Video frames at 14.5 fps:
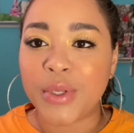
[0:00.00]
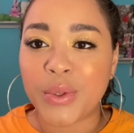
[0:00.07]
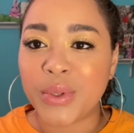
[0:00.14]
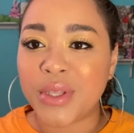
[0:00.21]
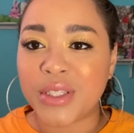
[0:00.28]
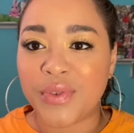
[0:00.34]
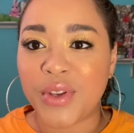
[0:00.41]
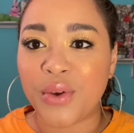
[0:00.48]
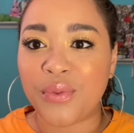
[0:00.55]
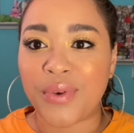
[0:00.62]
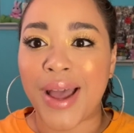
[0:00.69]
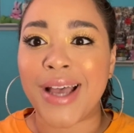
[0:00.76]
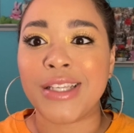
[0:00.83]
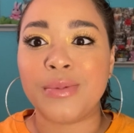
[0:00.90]
doing this video
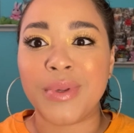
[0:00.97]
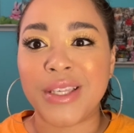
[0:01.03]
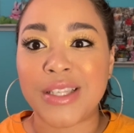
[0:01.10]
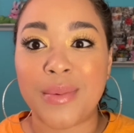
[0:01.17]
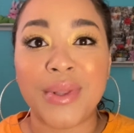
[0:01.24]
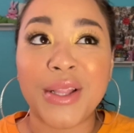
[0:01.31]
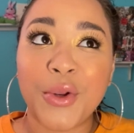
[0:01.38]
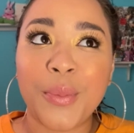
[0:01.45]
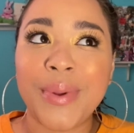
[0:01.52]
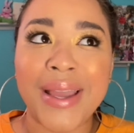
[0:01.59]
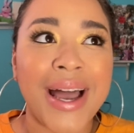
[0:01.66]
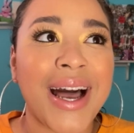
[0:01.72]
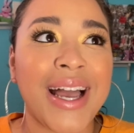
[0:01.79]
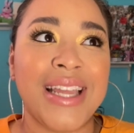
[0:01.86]
fast because I'm a little
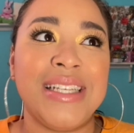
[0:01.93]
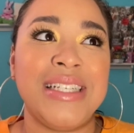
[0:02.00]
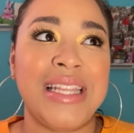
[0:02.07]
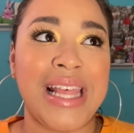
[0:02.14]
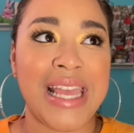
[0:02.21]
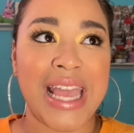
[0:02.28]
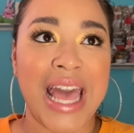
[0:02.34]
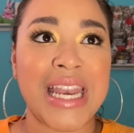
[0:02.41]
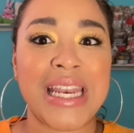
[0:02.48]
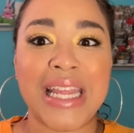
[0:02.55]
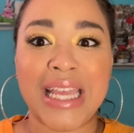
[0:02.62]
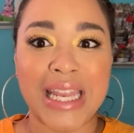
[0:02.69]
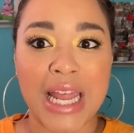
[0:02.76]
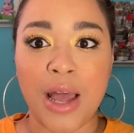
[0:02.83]
behind like
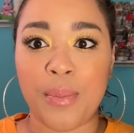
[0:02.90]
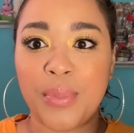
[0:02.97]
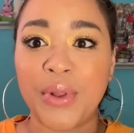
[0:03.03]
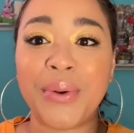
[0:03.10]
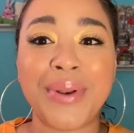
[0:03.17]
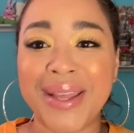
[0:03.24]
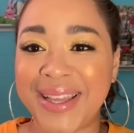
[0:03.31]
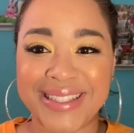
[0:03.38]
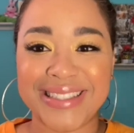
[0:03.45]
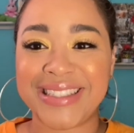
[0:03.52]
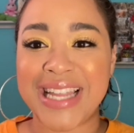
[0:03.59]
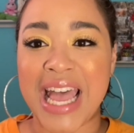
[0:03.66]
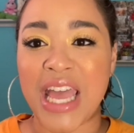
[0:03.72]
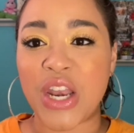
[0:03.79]
editing and
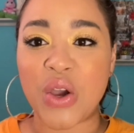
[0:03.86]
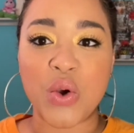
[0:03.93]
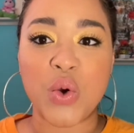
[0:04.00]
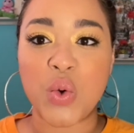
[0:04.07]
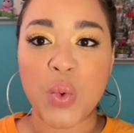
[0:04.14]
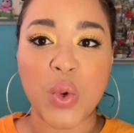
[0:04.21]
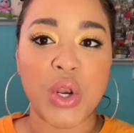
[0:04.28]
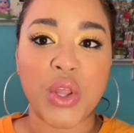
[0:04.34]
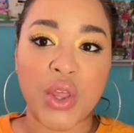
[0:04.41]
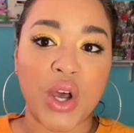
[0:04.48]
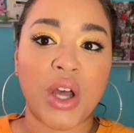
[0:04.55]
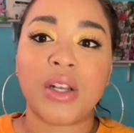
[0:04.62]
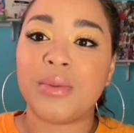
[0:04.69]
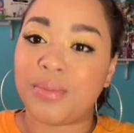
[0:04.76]
uploading. I know who would have
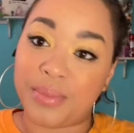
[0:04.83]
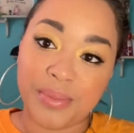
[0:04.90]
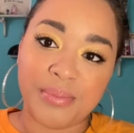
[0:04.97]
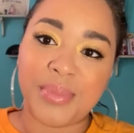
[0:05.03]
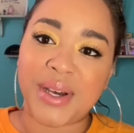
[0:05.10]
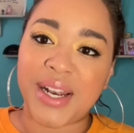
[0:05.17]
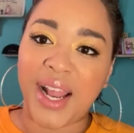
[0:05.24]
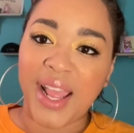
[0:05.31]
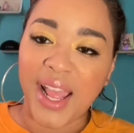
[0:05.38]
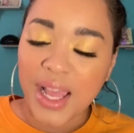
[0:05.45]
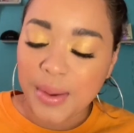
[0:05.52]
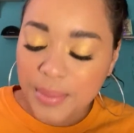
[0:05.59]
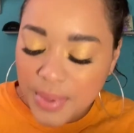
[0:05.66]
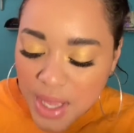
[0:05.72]
thought, but I
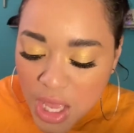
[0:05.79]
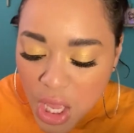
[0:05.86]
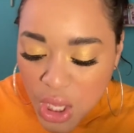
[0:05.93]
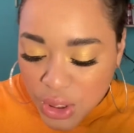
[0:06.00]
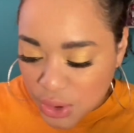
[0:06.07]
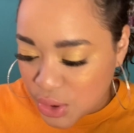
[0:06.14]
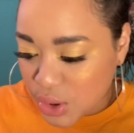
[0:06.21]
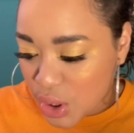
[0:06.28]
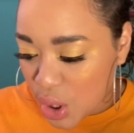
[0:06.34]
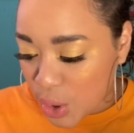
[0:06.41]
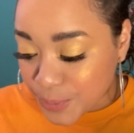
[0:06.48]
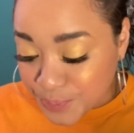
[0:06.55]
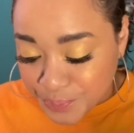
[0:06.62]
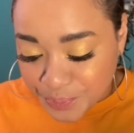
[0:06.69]
am.
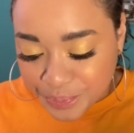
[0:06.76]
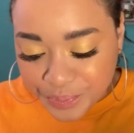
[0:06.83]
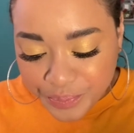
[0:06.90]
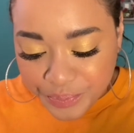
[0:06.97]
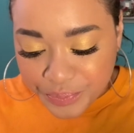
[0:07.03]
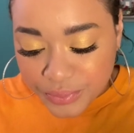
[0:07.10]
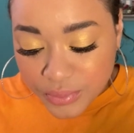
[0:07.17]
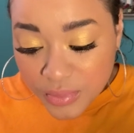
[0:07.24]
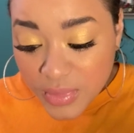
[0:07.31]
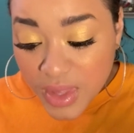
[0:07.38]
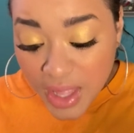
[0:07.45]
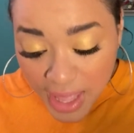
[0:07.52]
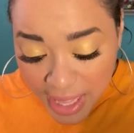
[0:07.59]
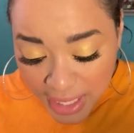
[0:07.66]
So
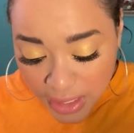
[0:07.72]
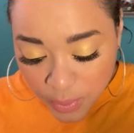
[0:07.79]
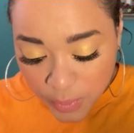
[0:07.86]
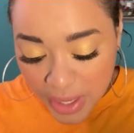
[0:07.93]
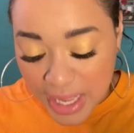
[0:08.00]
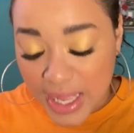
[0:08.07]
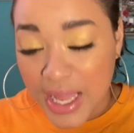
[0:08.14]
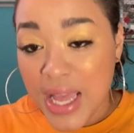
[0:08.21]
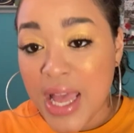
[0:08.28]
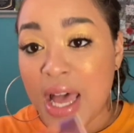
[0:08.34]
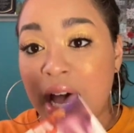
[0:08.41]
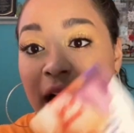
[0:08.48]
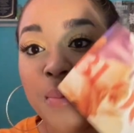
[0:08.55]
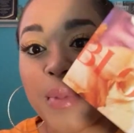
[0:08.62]
anyway
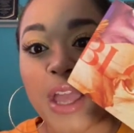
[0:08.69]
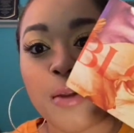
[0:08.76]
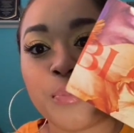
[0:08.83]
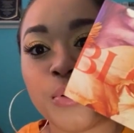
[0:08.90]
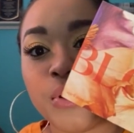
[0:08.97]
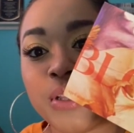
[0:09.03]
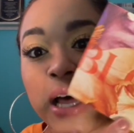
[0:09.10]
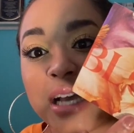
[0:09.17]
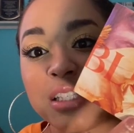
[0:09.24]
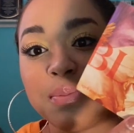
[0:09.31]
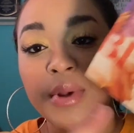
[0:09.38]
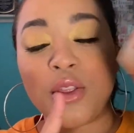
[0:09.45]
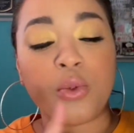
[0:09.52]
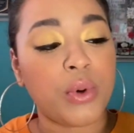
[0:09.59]
um april
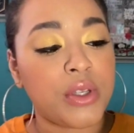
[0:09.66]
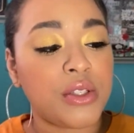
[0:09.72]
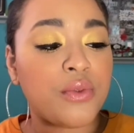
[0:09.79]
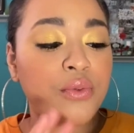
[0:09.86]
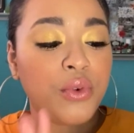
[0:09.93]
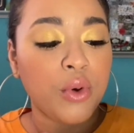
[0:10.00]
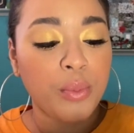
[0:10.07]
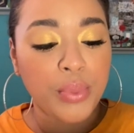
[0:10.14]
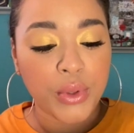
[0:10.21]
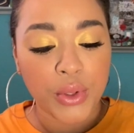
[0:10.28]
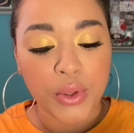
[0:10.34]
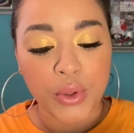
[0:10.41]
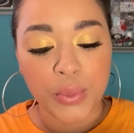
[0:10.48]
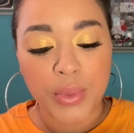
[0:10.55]
last month was full
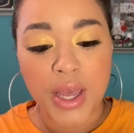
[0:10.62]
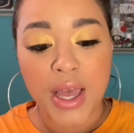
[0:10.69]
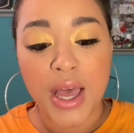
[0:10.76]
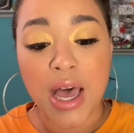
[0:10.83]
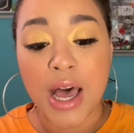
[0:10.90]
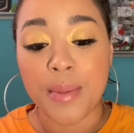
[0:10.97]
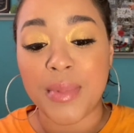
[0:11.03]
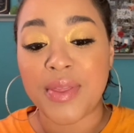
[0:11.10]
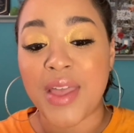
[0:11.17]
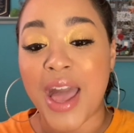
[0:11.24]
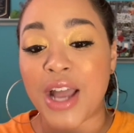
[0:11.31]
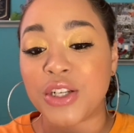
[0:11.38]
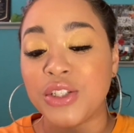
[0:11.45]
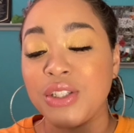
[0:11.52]
bloom um and they
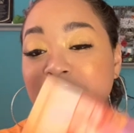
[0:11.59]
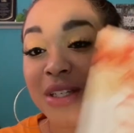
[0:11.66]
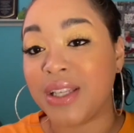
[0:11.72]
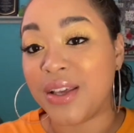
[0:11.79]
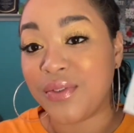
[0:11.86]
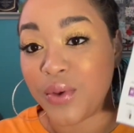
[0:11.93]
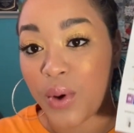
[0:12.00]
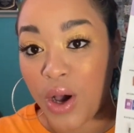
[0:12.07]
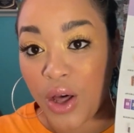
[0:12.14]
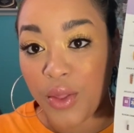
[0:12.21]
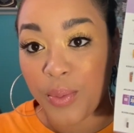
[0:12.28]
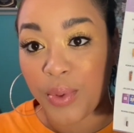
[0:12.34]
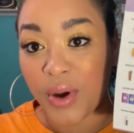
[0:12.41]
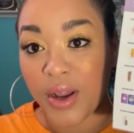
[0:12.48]
actually did give you all
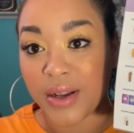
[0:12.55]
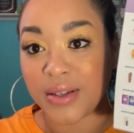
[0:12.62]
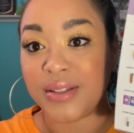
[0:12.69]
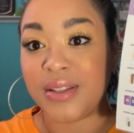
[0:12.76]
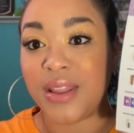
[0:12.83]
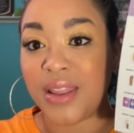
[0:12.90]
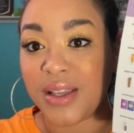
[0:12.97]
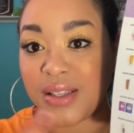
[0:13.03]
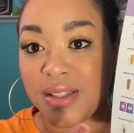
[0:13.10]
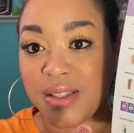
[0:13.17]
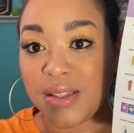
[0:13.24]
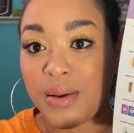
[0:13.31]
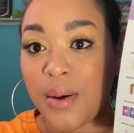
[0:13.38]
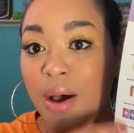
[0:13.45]
the products
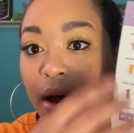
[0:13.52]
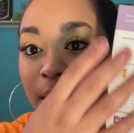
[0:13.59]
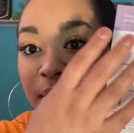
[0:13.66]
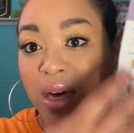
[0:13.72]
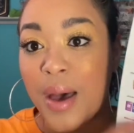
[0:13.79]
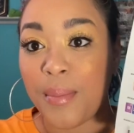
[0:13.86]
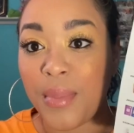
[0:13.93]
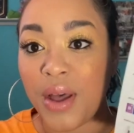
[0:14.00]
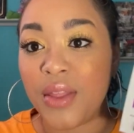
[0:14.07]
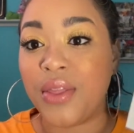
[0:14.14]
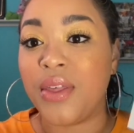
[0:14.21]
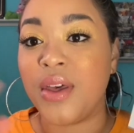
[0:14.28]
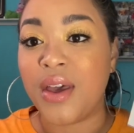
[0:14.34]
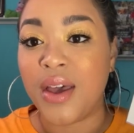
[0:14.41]
this um that month